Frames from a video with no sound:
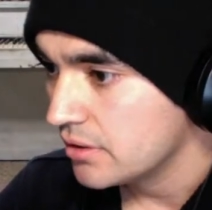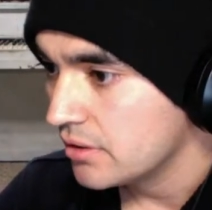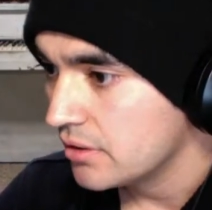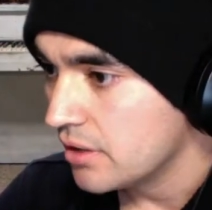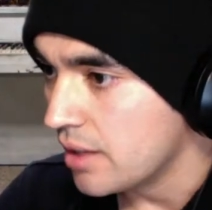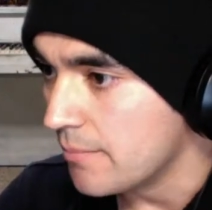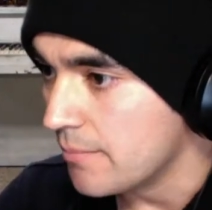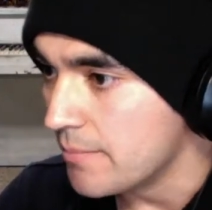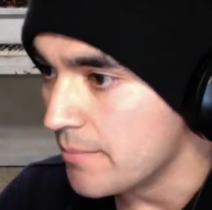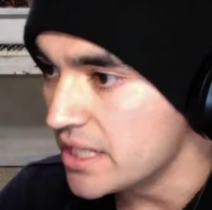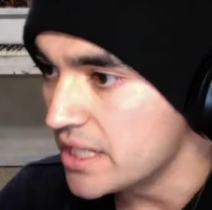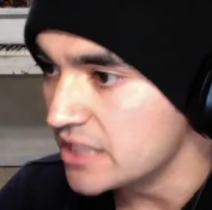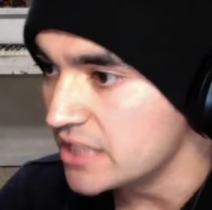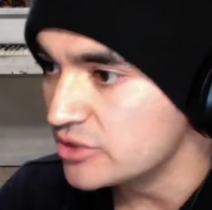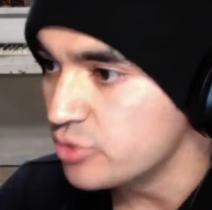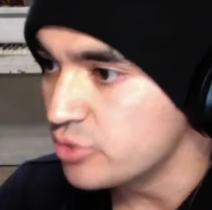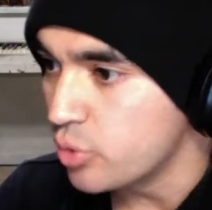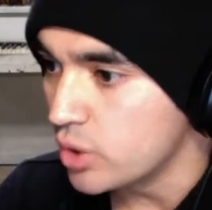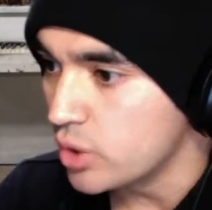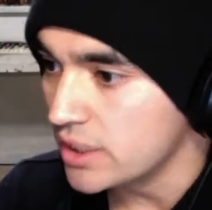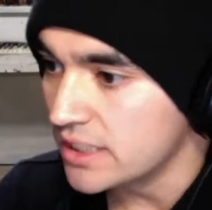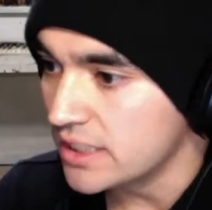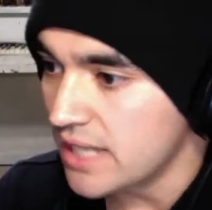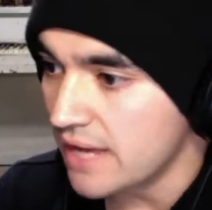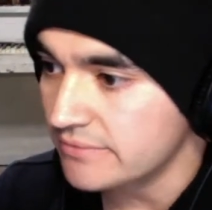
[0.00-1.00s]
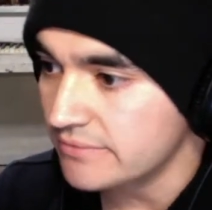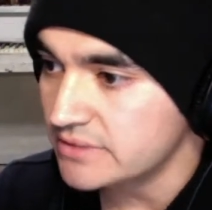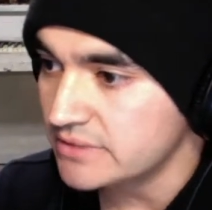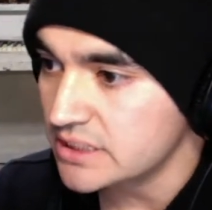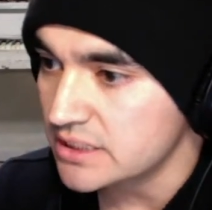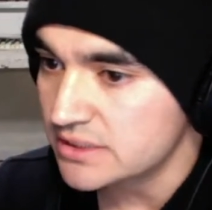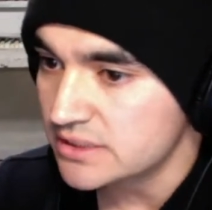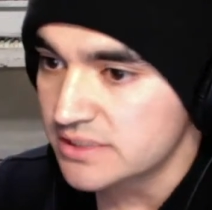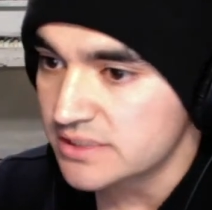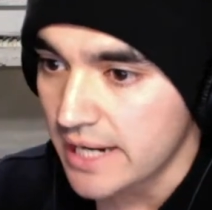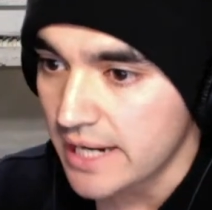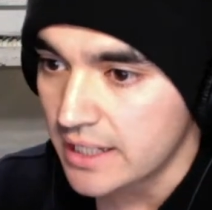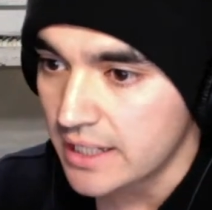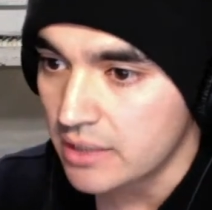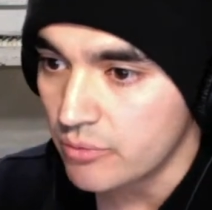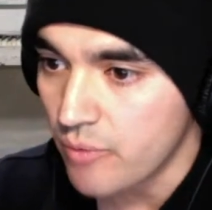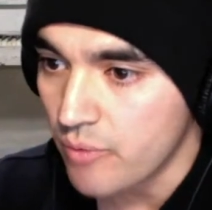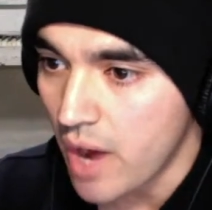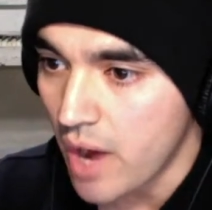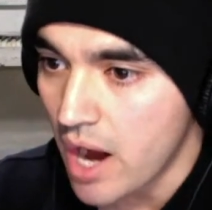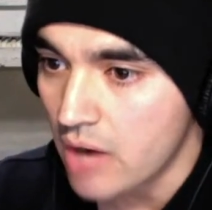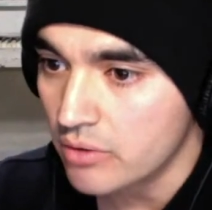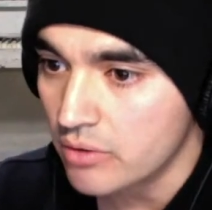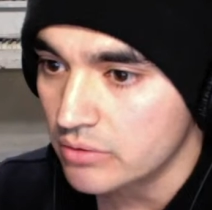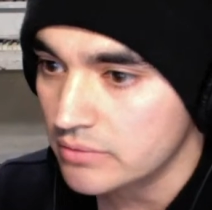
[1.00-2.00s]
1:20 left in the second
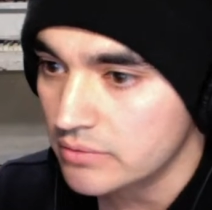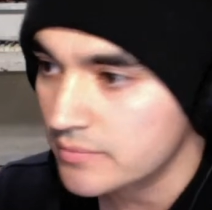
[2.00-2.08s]
round.